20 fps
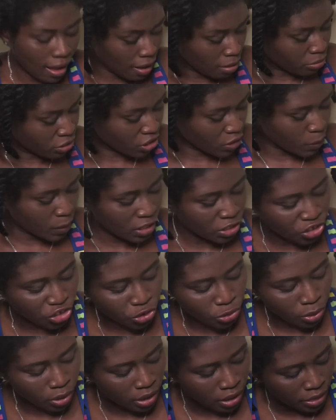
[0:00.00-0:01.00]
Just want to
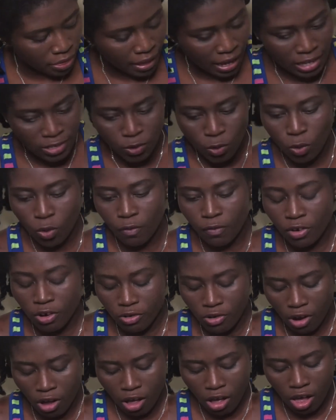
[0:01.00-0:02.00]
show you that
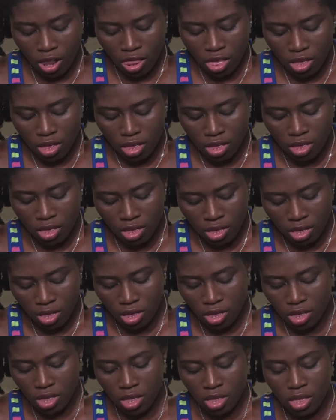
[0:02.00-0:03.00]
overall,
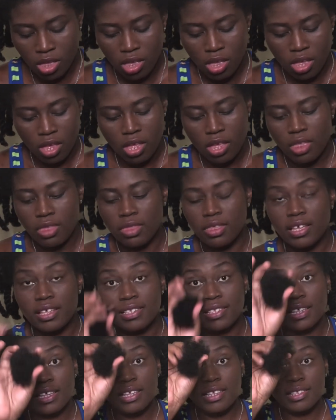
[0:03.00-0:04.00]

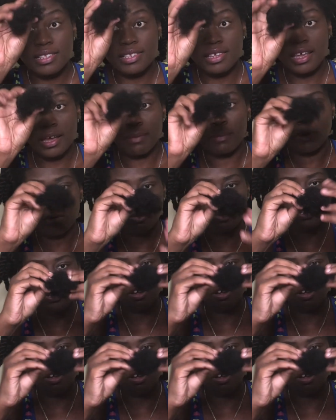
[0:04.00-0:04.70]
this is the amount